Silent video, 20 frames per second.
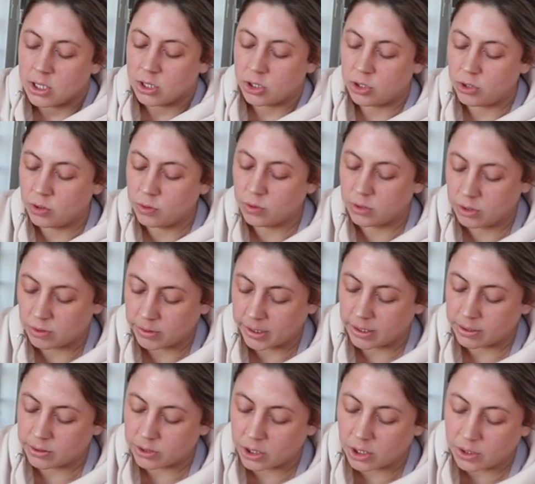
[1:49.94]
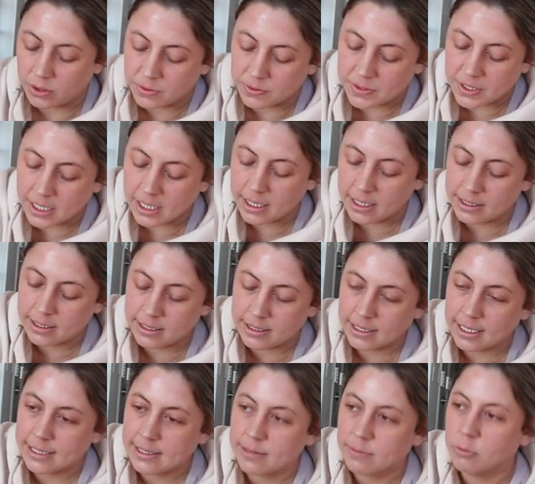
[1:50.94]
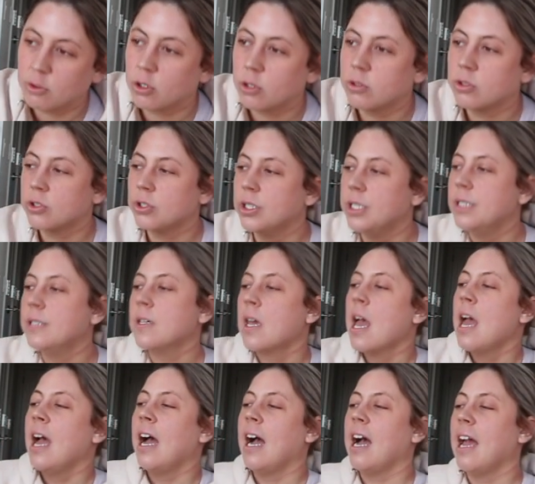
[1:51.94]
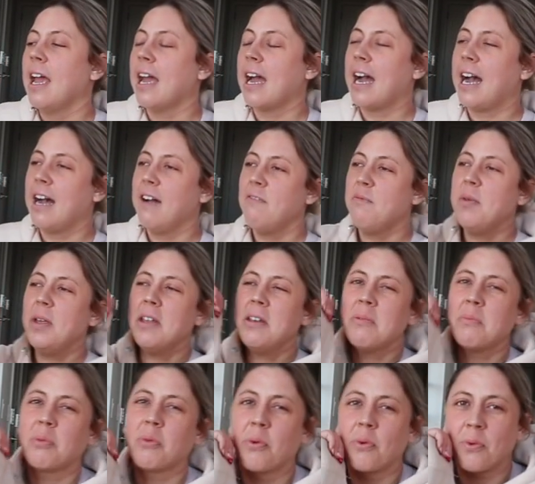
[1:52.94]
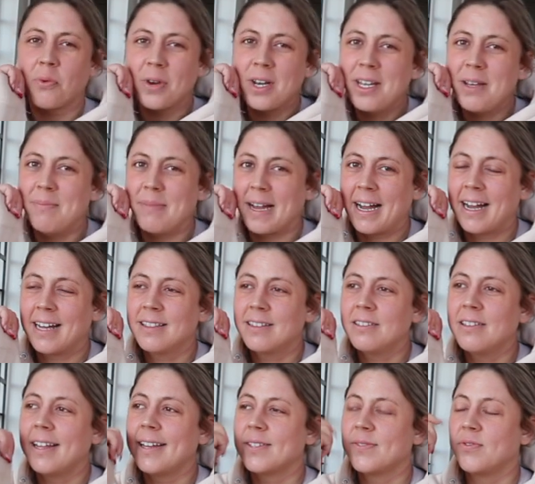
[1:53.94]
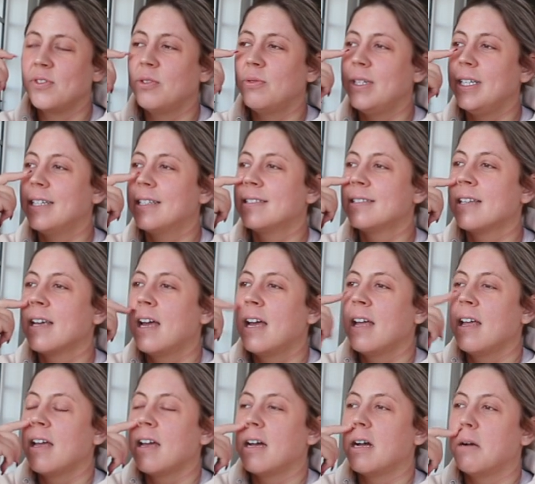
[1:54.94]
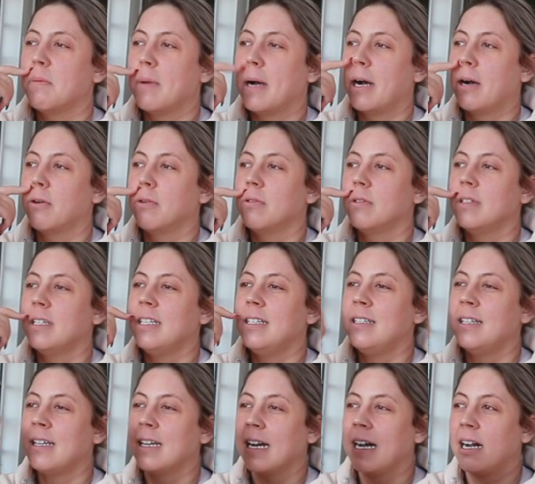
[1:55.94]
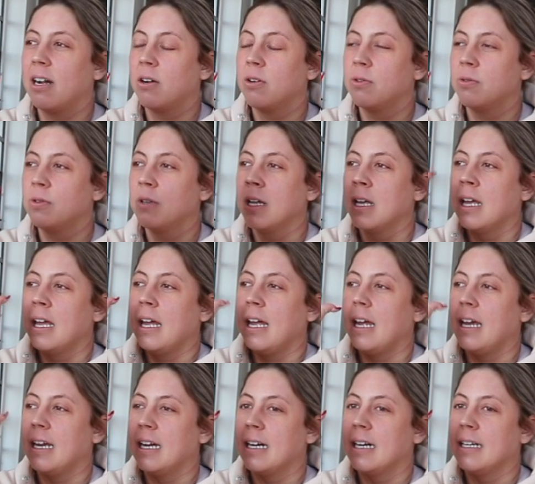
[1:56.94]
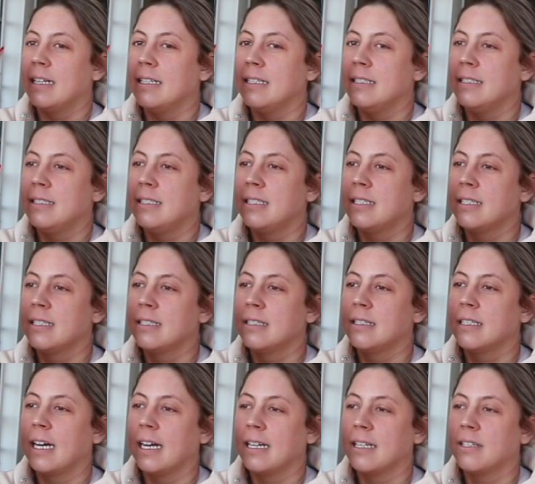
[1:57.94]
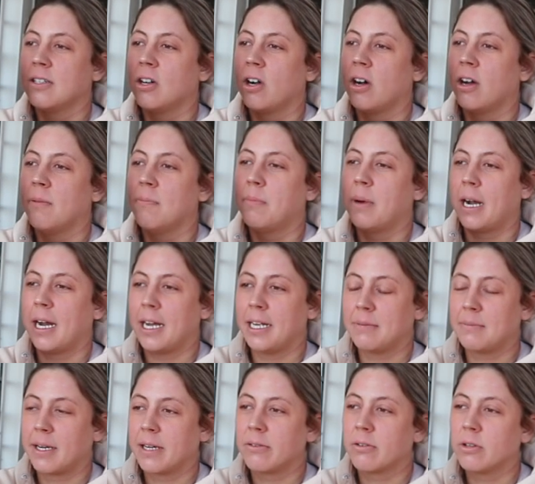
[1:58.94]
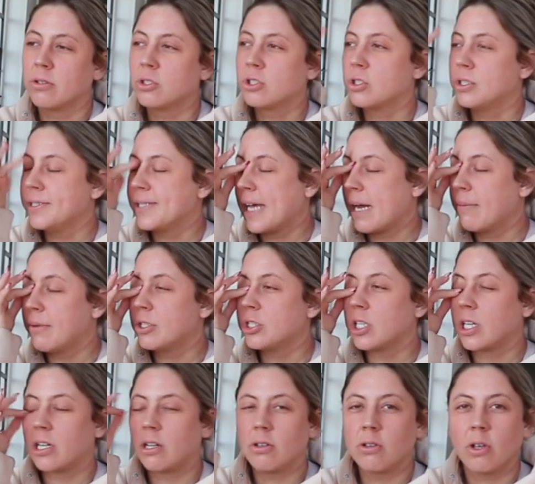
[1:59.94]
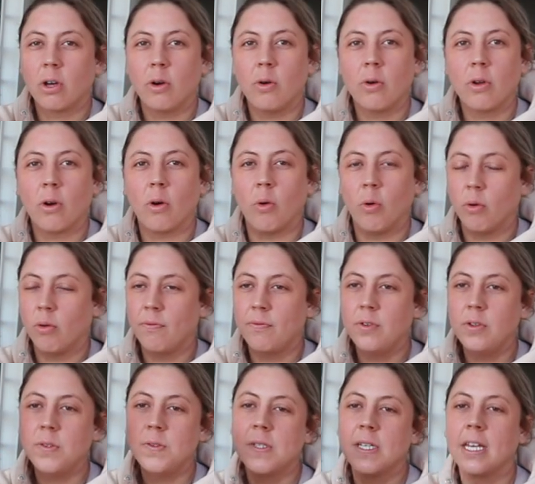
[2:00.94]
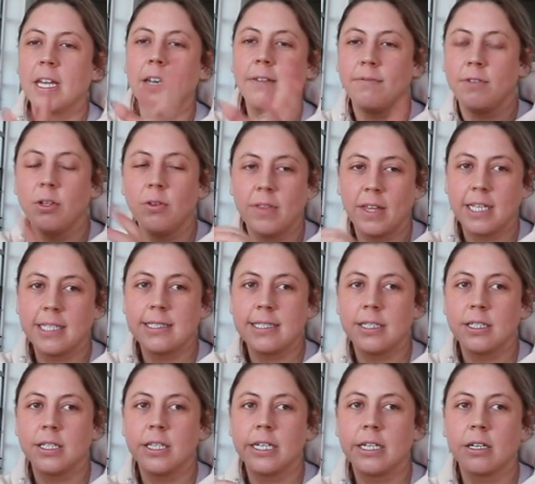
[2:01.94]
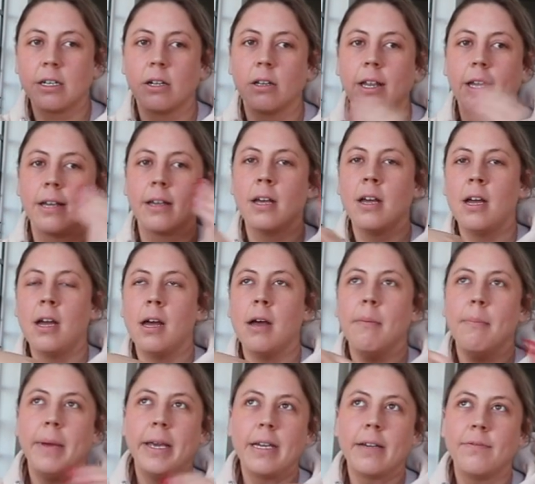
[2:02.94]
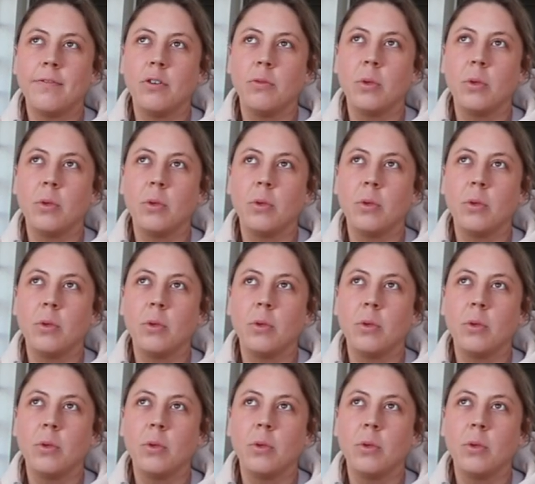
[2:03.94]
to Trader Joe's. I need to get some groceries. I have been pretty bad the last few weeks about eating out and like not buying my groceries that much. Like I'll go to Whole Foods and get a few things here and there and I'll like make a few